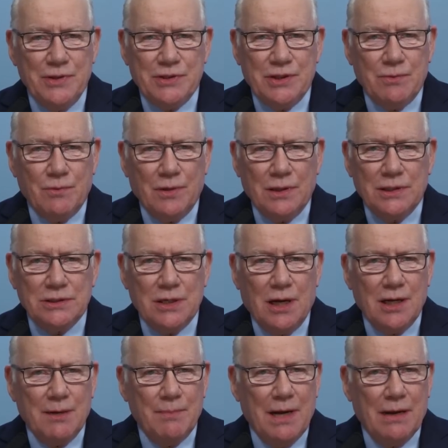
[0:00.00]
If you enjoyed
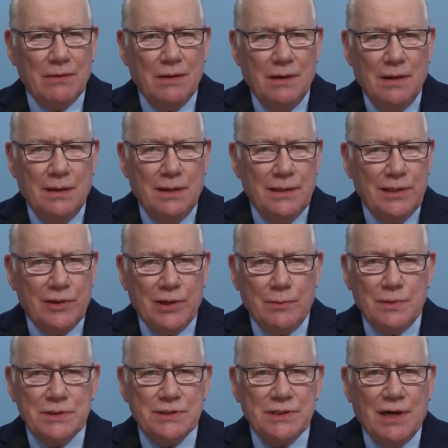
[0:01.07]
my work and would like
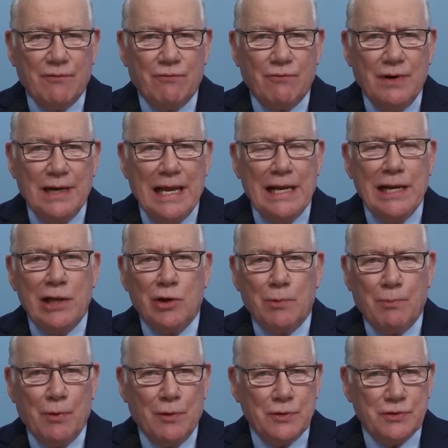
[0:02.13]
to support my channel with
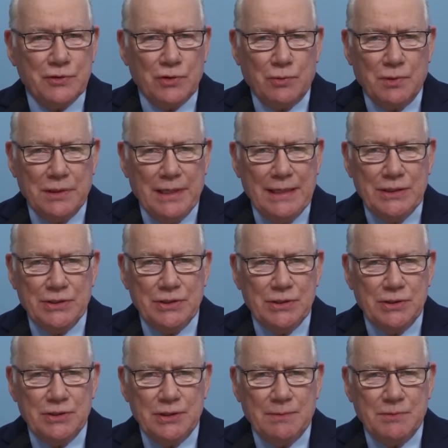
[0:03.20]
a small donation,
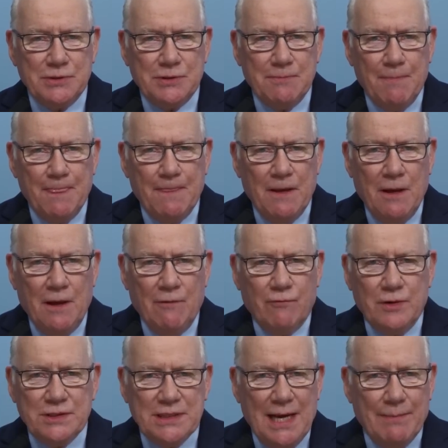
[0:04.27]
please follow the
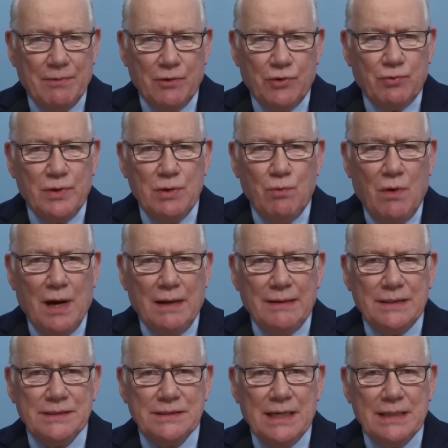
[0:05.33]
links that I provide
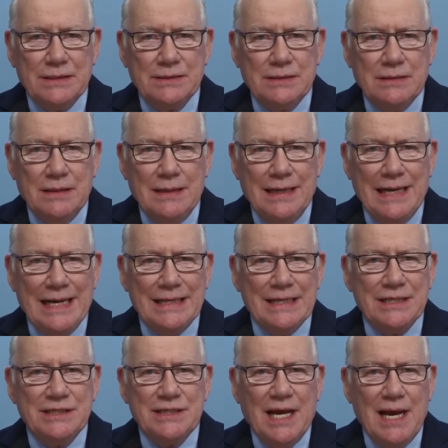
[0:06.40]
below, or check
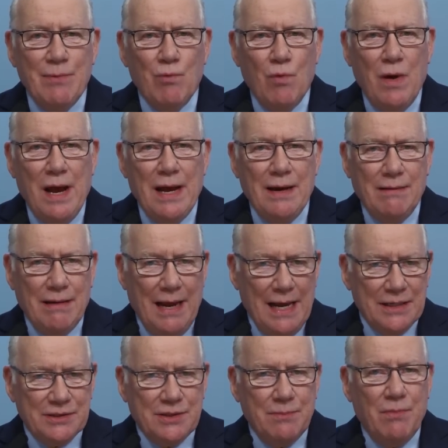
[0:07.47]
me out on
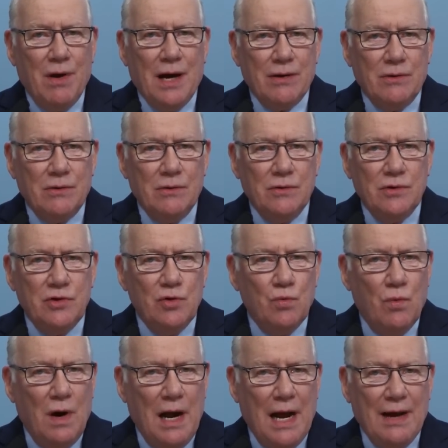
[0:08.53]
Patreon so you can get
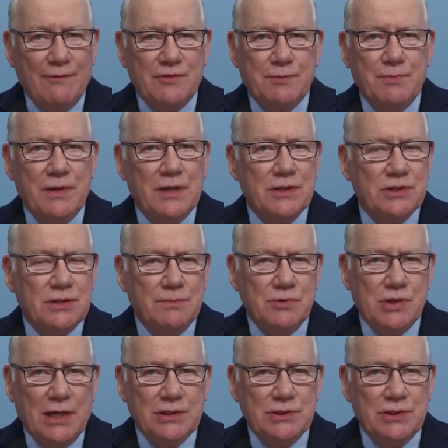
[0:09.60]
early access
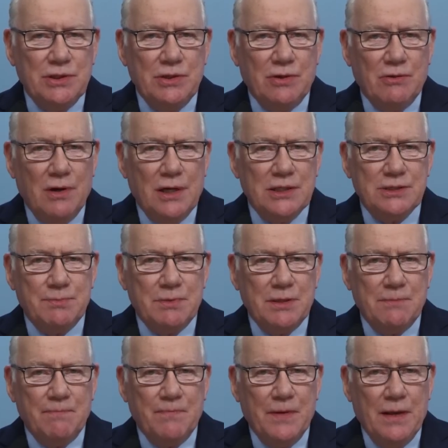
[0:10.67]
to all my videos.
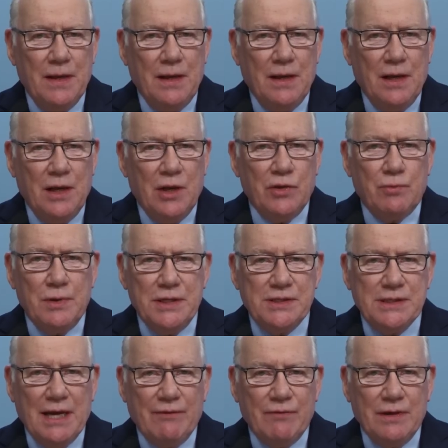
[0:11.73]
Alright, take it easy guys,
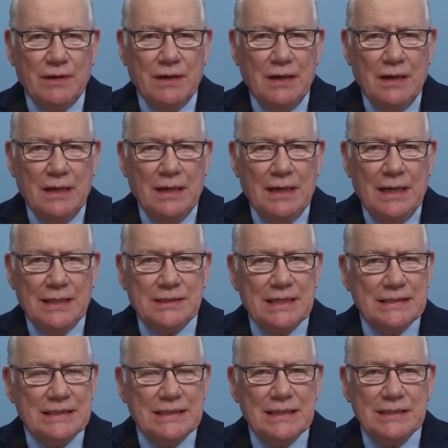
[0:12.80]
have a wonderful day,
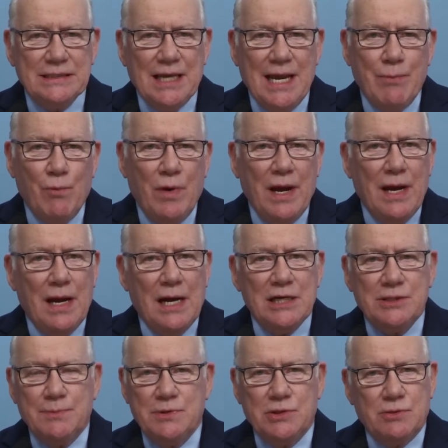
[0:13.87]
and stay away
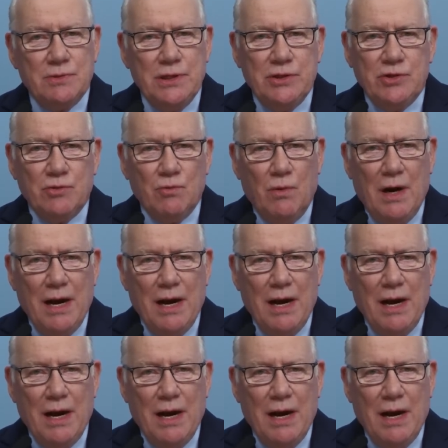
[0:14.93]
from the tower.